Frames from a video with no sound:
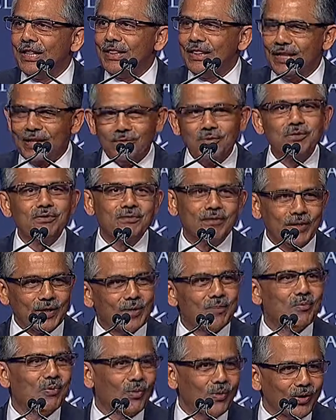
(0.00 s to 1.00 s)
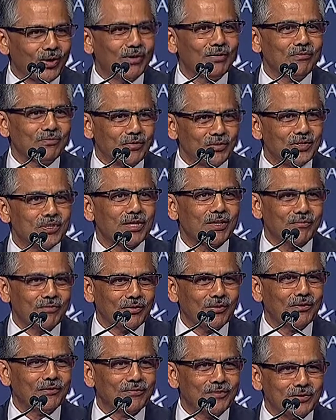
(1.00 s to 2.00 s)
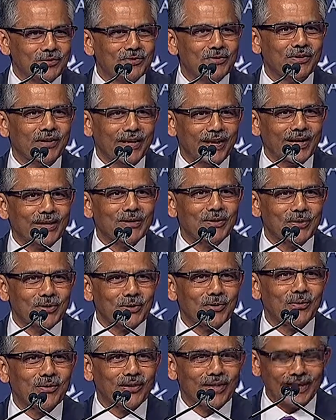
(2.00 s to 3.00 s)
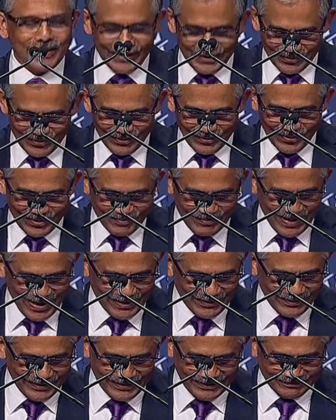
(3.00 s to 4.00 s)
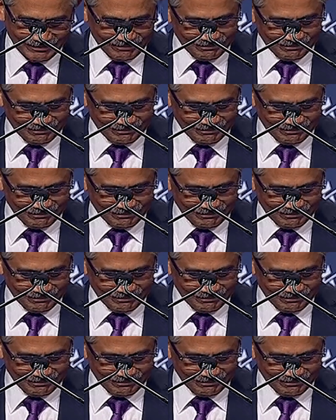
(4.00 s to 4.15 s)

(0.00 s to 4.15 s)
That was very important for several of you today. I know you're running low on battery.